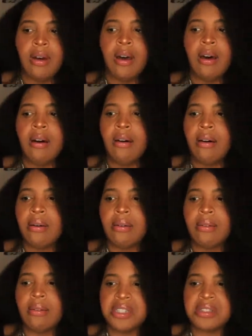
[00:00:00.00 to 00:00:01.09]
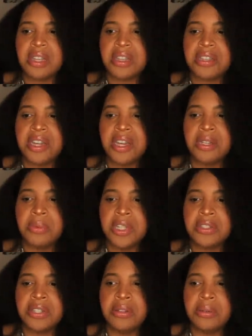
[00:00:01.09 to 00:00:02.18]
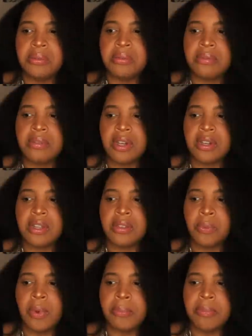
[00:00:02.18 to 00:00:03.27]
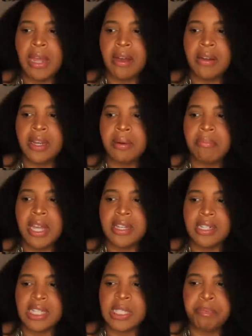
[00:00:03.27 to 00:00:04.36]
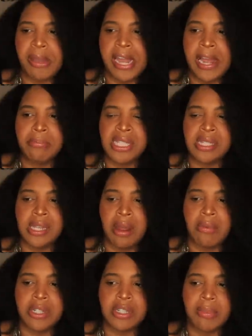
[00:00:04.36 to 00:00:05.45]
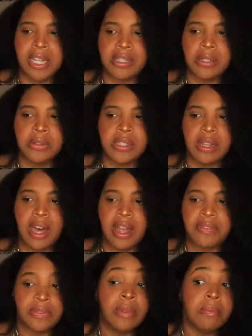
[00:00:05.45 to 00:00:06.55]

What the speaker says: Oh, just like in Halloween 2, another woman out here making a spam sandwich about to lose a life.